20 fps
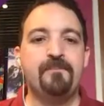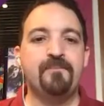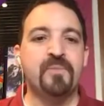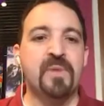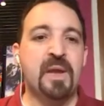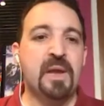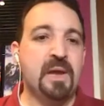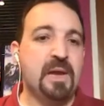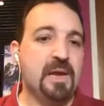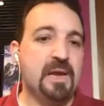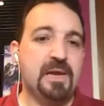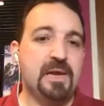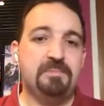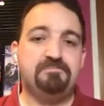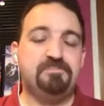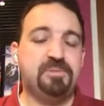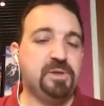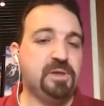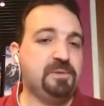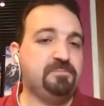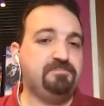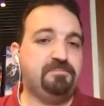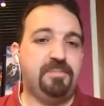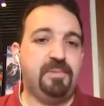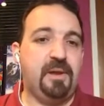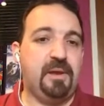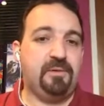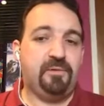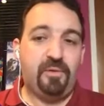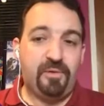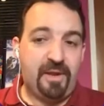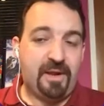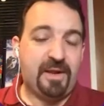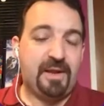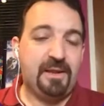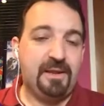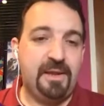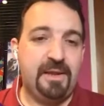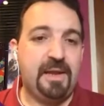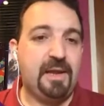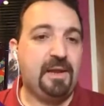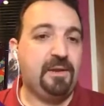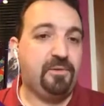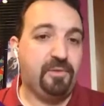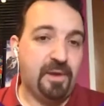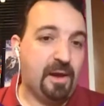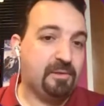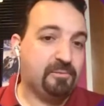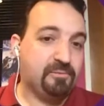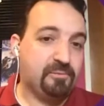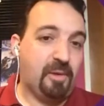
am from Argentina. I am currently there.